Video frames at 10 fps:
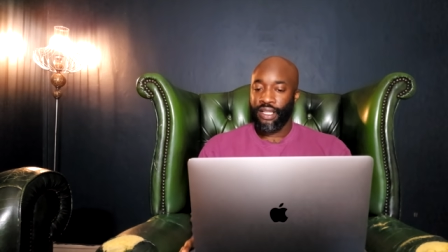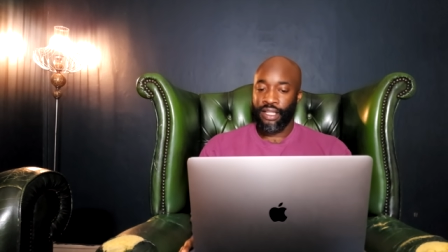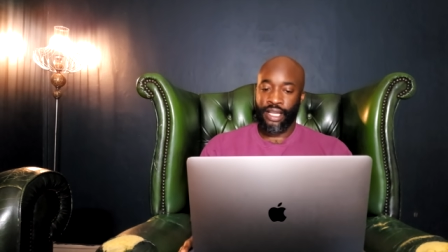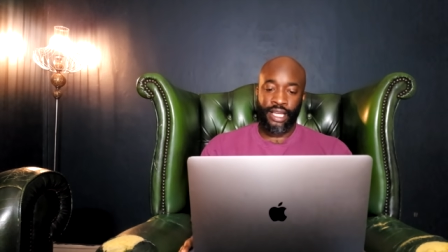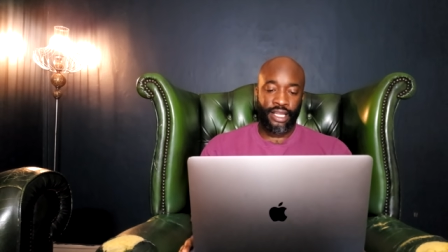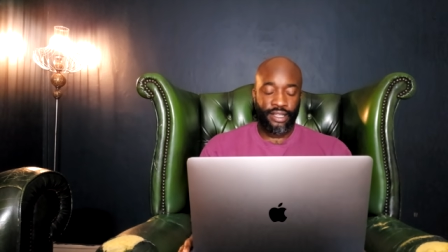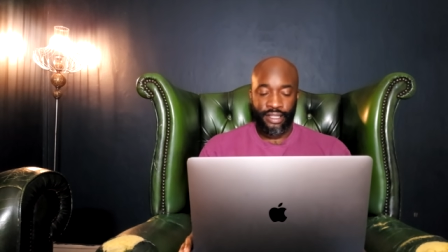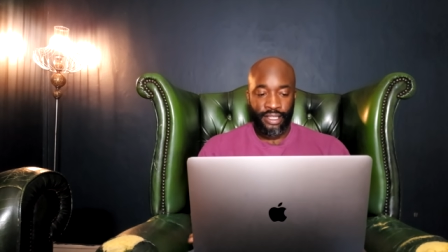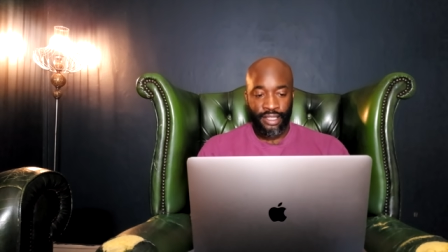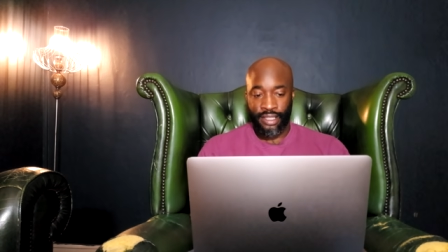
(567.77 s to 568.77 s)

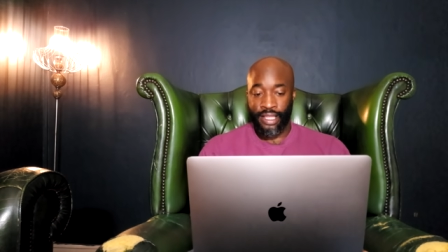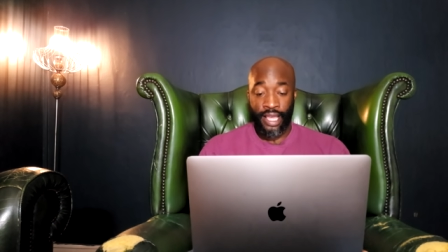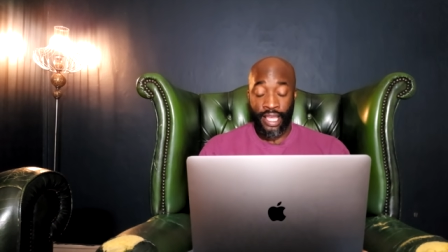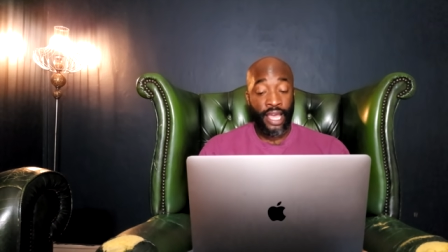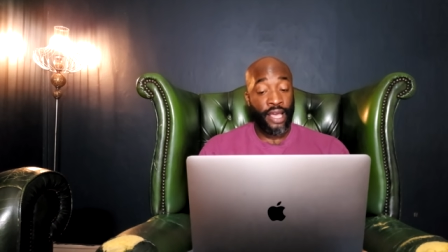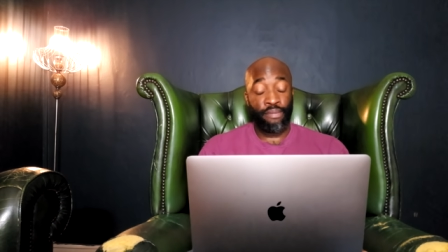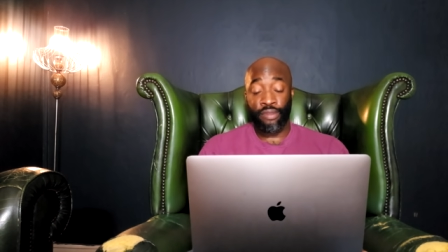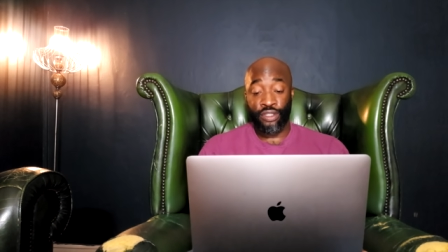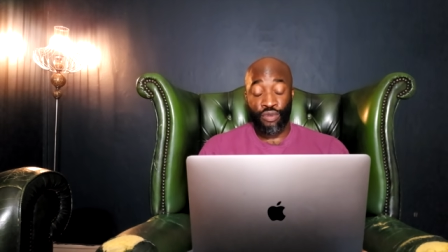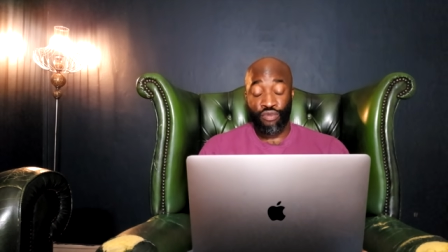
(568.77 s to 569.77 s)
Like, that camp,
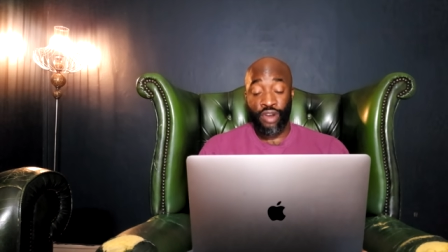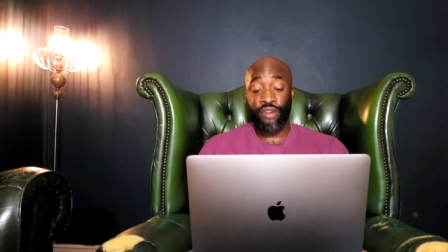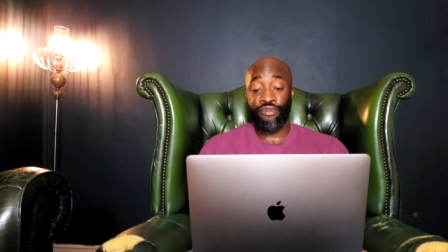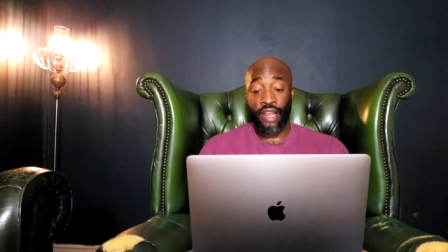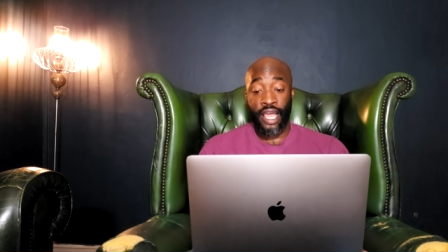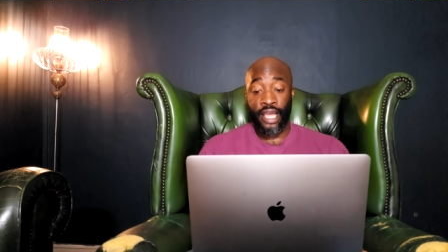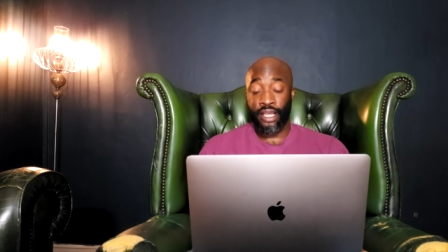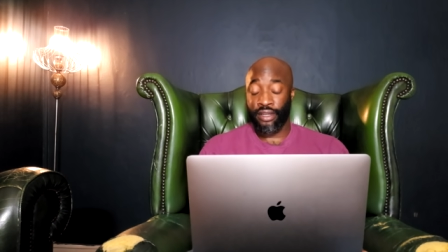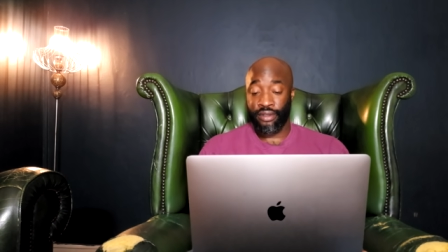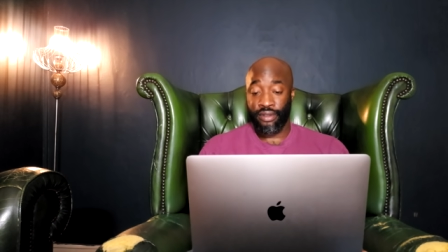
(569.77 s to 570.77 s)
there's a red
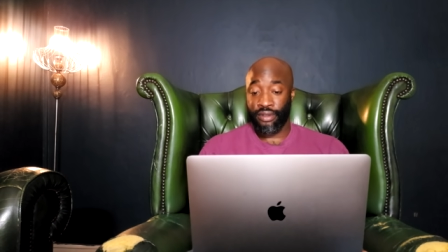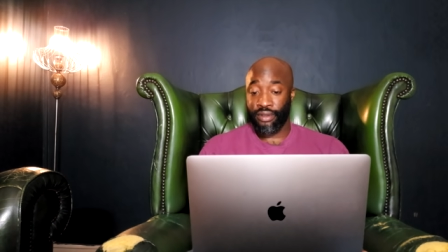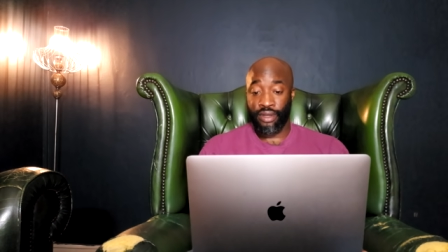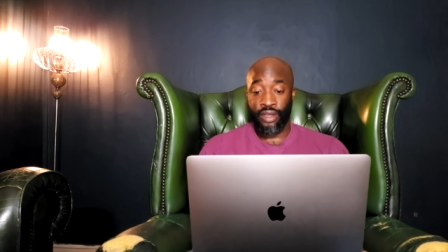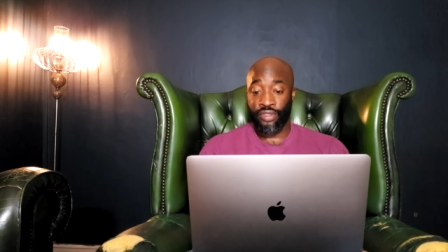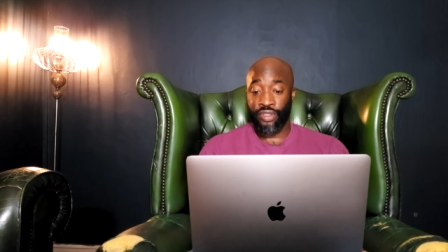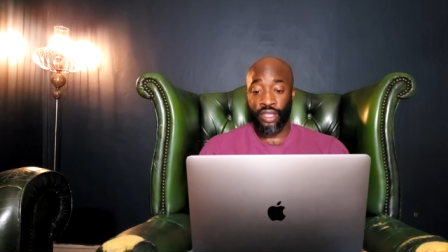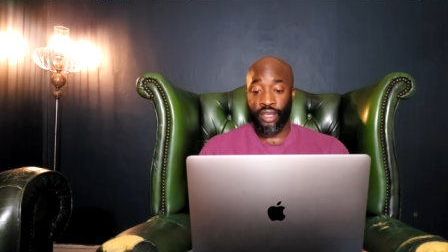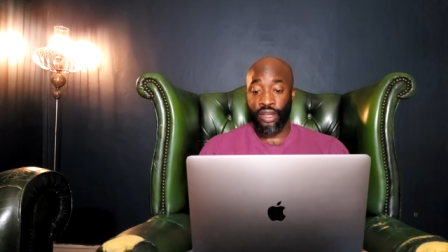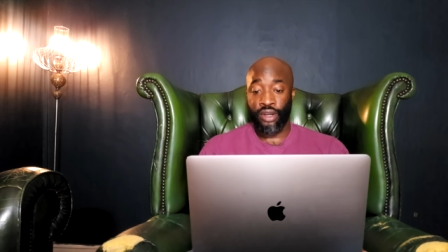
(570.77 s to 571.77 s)
flag, I
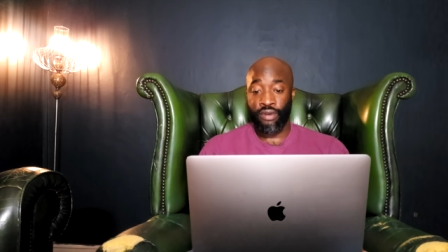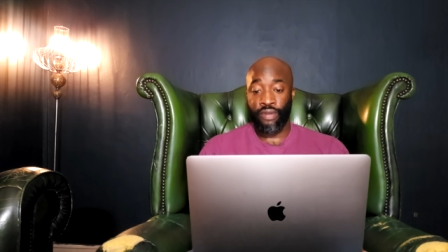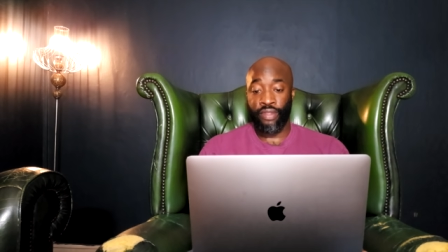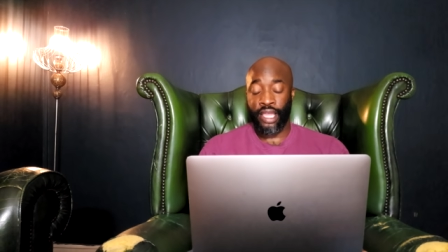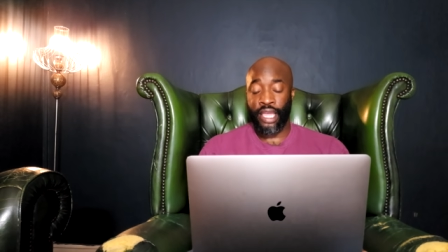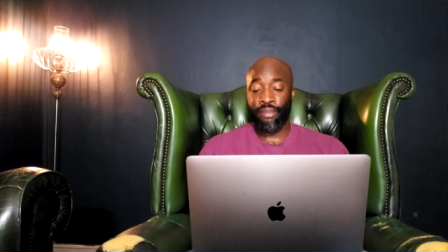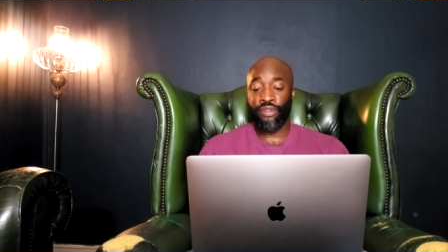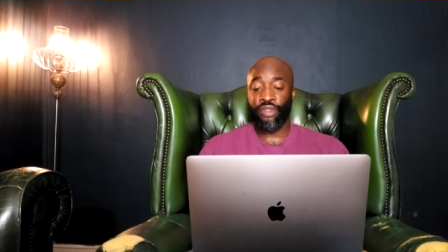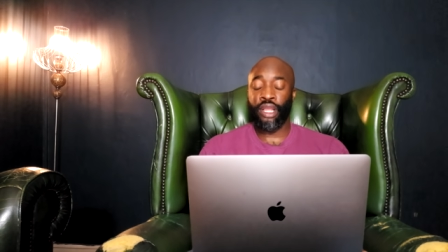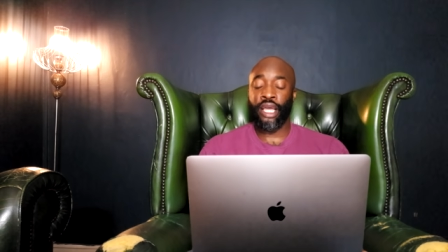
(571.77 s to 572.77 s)
think, in and around that camp. And
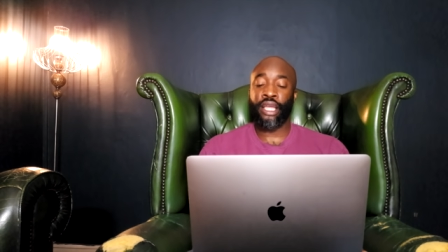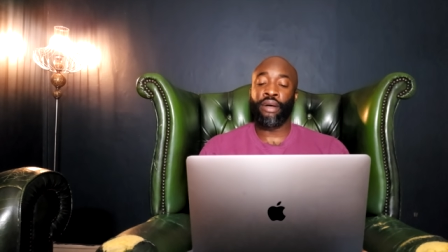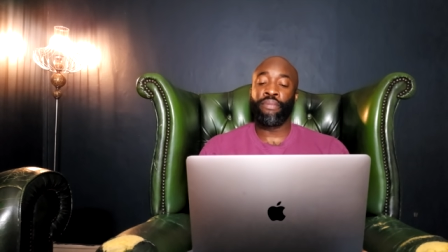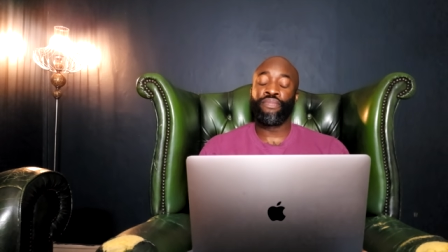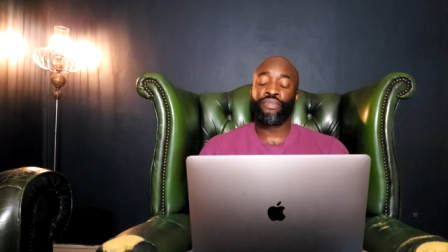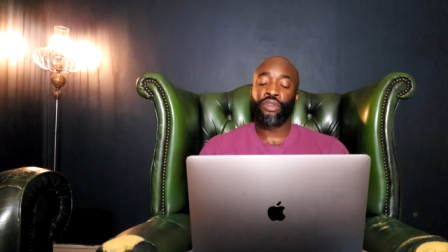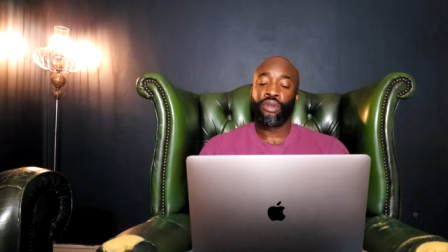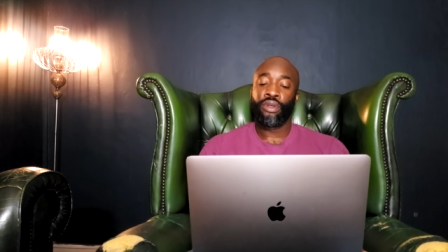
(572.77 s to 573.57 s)
I think, like, um...